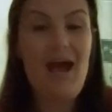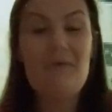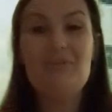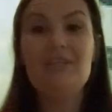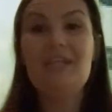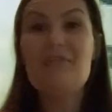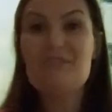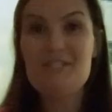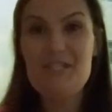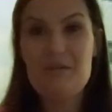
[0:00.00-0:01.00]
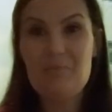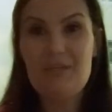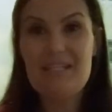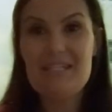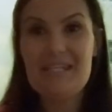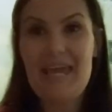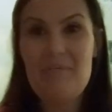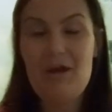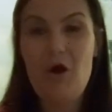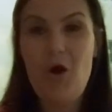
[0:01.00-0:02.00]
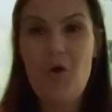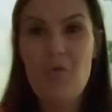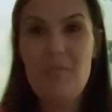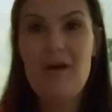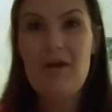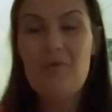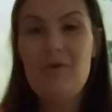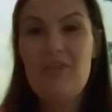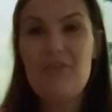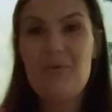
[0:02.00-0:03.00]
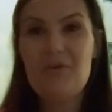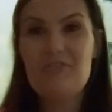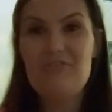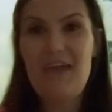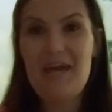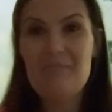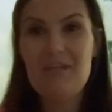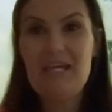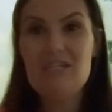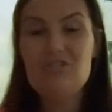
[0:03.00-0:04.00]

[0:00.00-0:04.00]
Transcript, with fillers: I would love to see you play this game at home with your family.